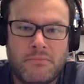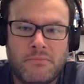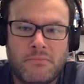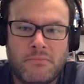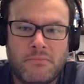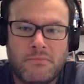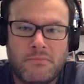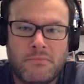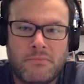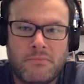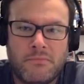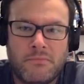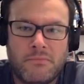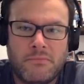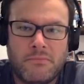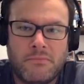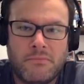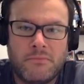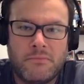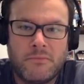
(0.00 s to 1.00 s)

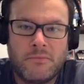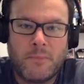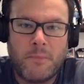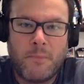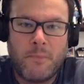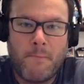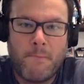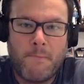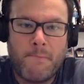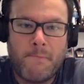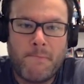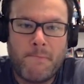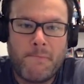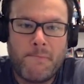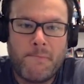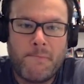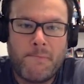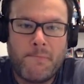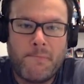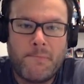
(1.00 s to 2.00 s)

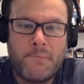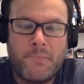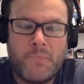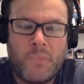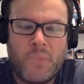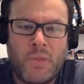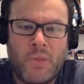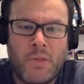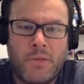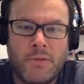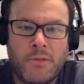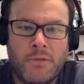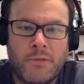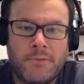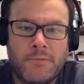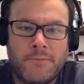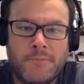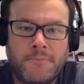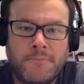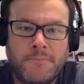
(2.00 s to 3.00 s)

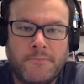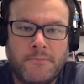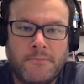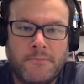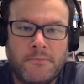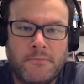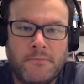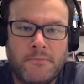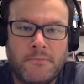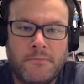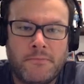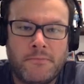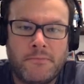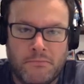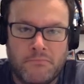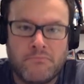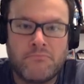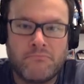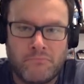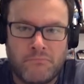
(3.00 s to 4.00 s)

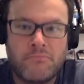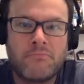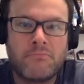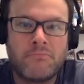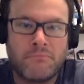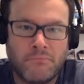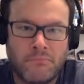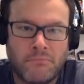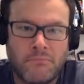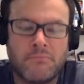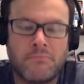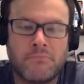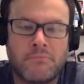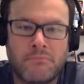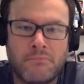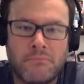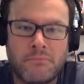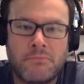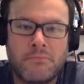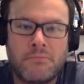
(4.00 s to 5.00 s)

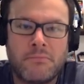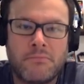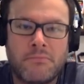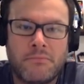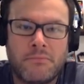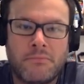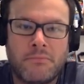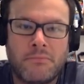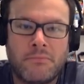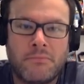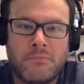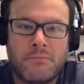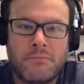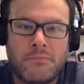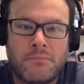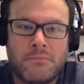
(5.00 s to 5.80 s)
This person isn't speaking.